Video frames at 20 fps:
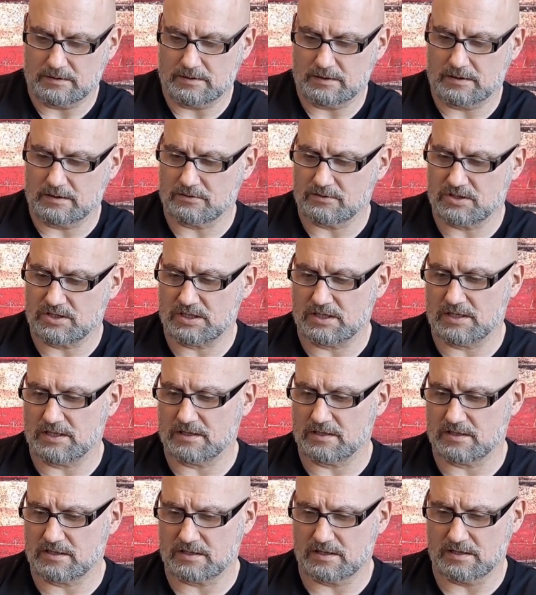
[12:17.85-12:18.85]
Here she
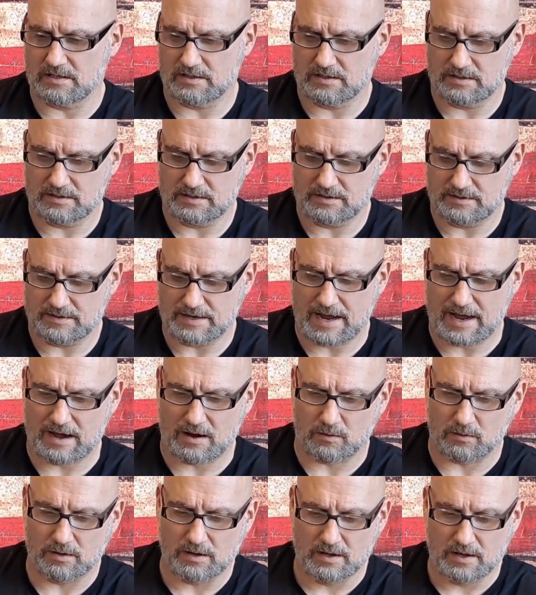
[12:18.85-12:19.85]
is.
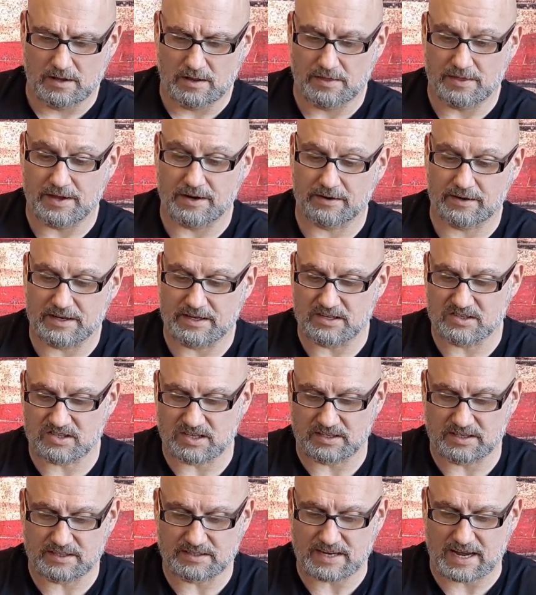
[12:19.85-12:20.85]
Now, there is
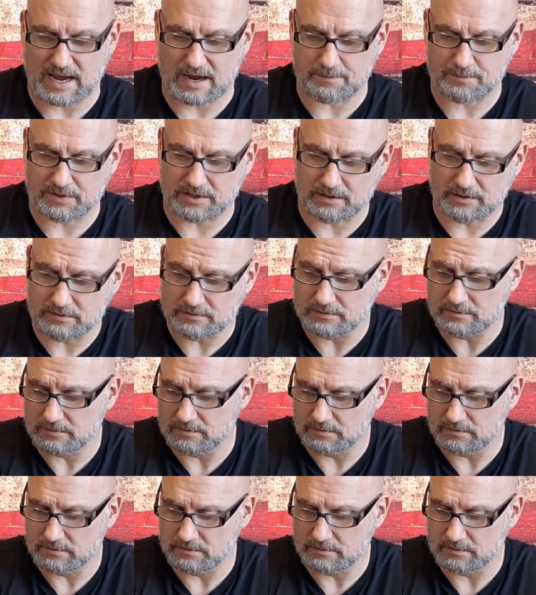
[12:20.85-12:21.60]
an adapter,